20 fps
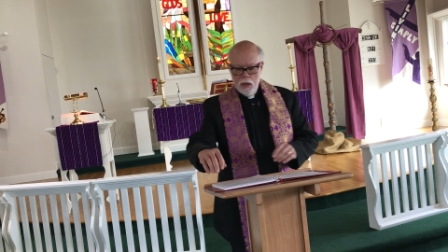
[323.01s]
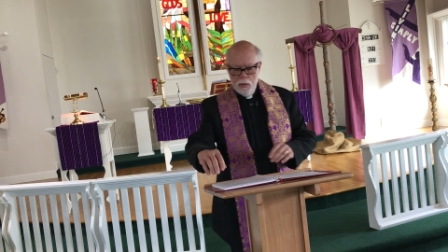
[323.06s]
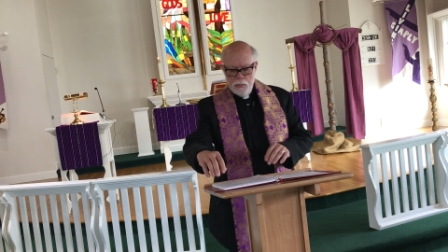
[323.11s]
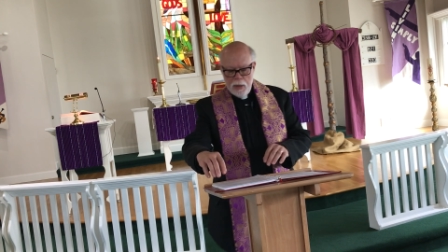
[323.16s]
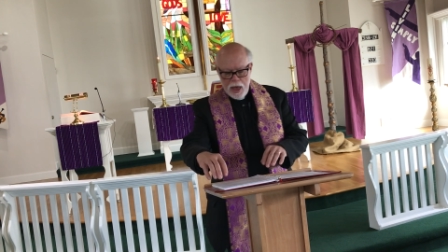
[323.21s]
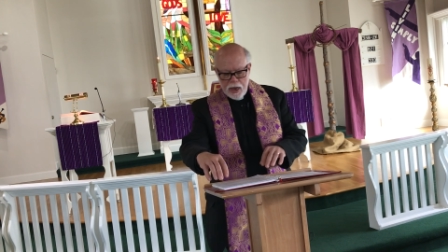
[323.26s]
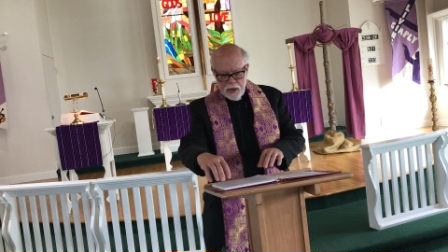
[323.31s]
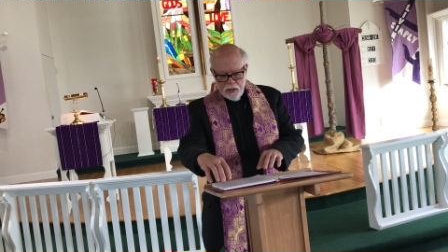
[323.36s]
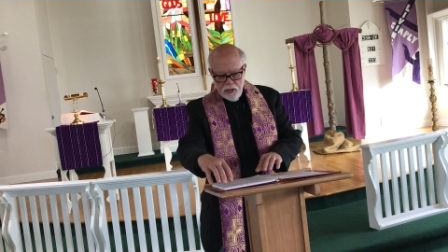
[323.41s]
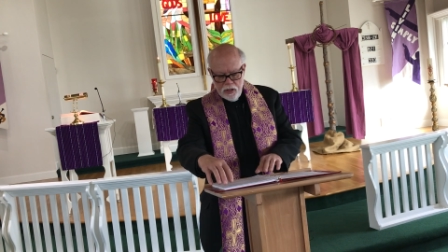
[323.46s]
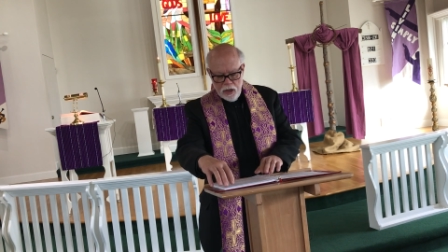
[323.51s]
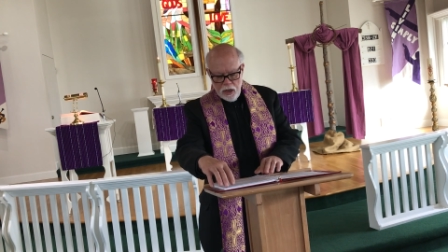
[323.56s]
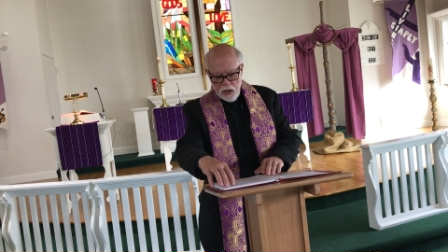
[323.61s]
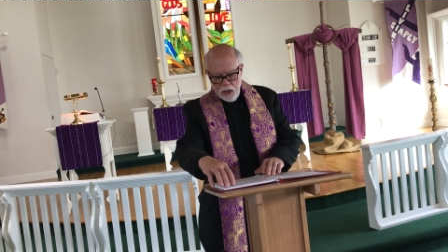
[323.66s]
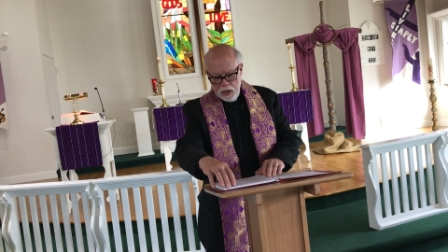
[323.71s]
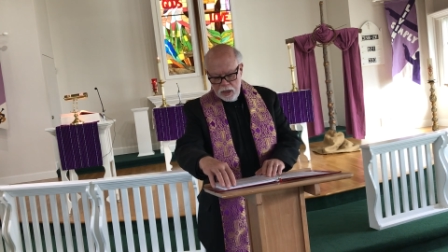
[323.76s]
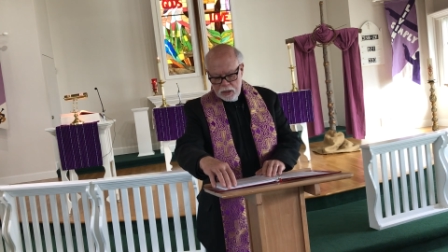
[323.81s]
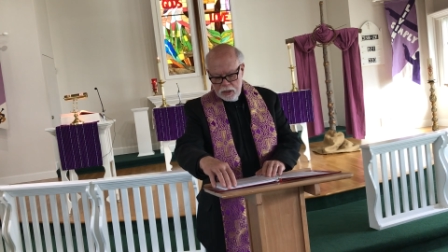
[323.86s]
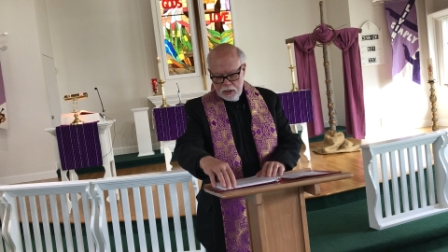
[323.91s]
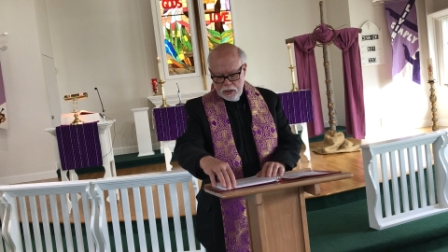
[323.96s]
Back in the
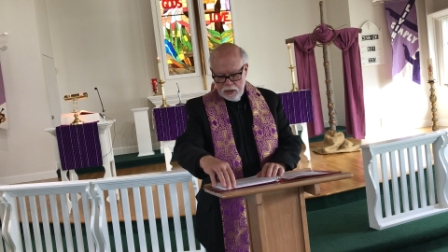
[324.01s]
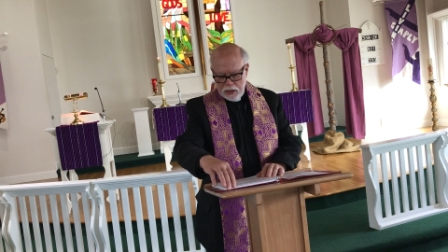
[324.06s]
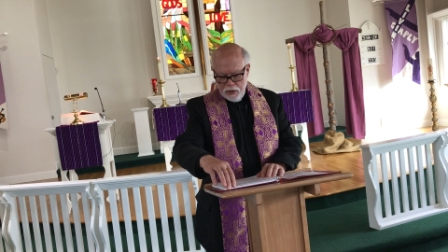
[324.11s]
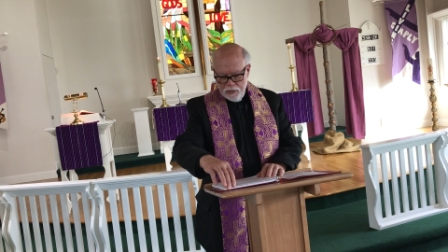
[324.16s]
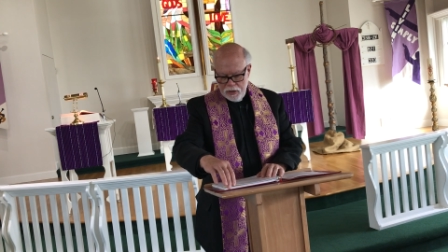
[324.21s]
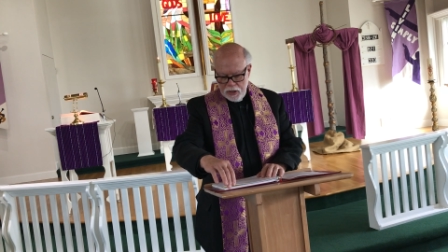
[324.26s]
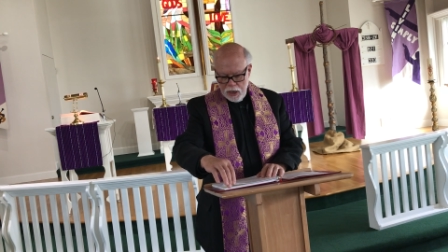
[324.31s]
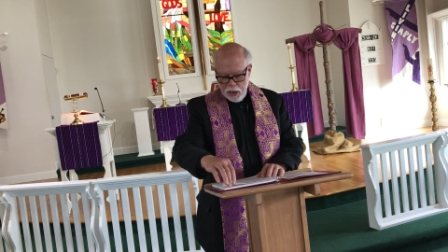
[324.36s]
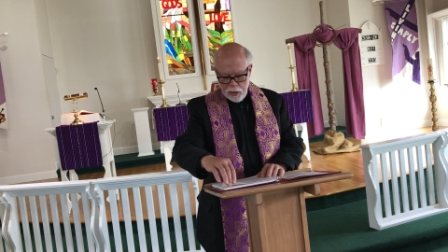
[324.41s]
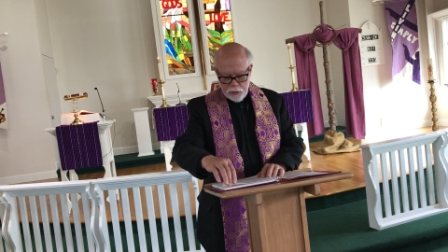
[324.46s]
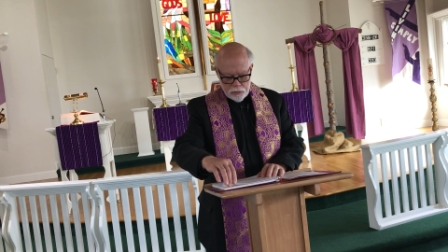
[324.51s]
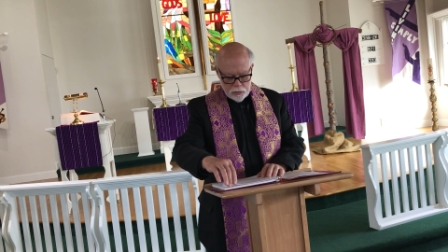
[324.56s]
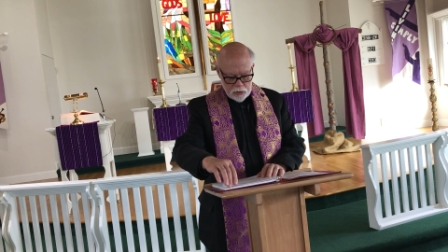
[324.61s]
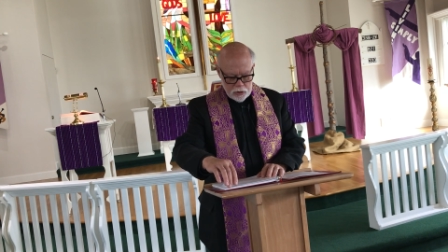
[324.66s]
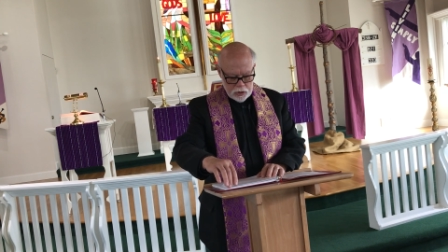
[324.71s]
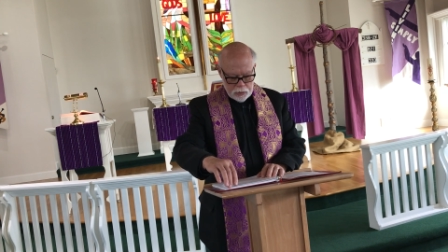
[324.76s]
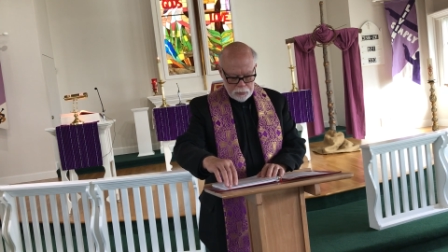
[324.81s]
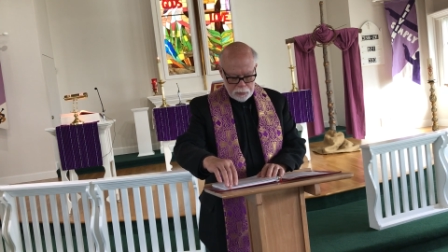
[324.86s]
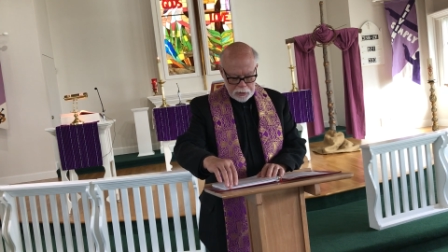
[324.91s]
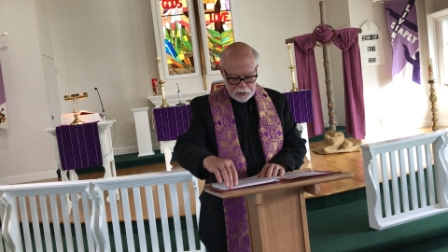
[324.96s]

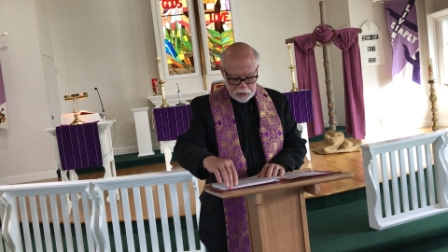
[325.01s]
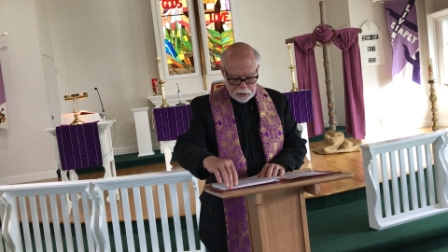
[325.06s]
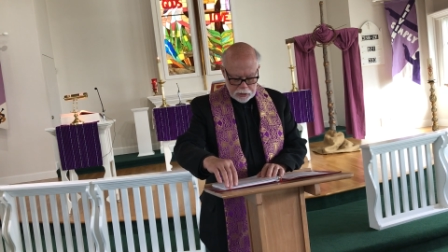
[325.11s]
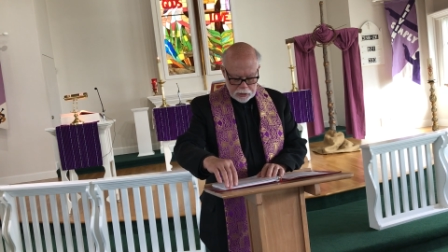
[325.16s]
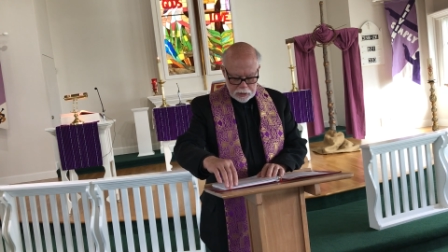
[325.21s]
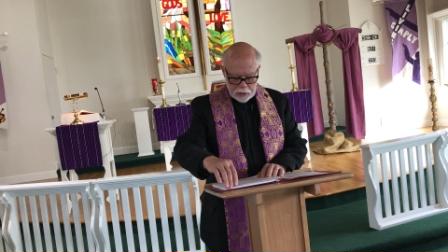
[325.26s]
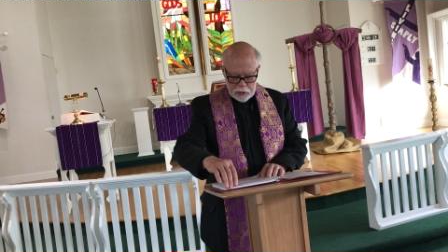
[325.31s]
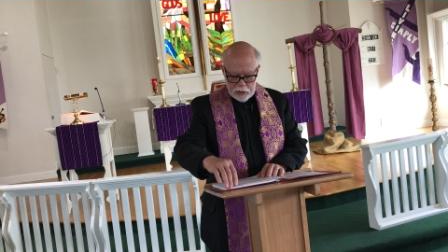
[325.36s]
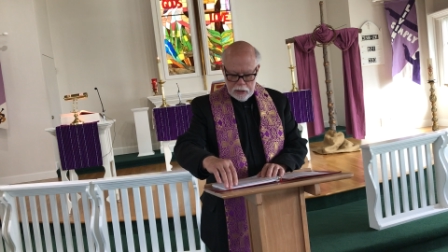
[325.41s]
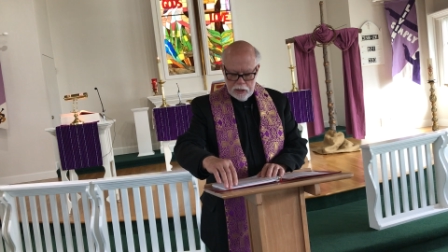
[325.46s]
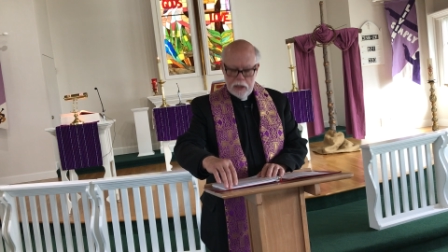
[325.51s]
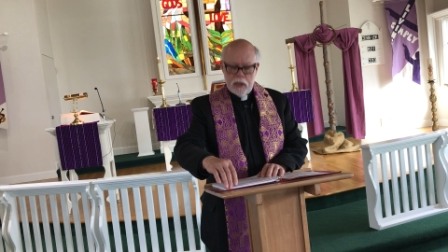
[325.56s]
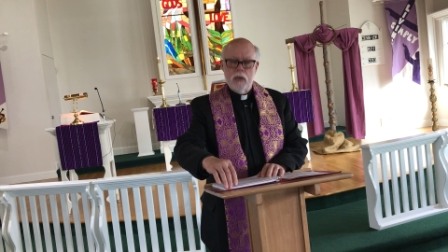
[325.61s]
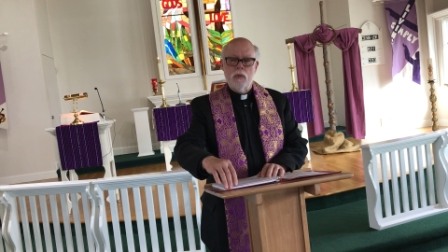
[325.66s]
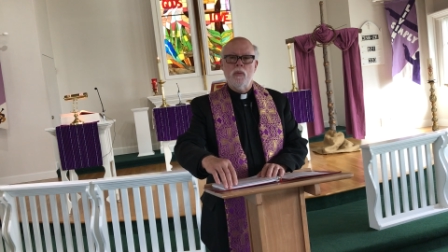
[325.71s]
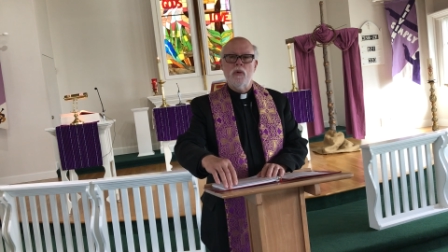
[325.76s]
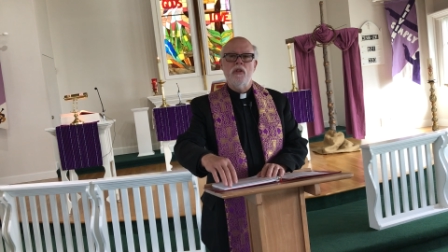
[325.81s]
700s BCE,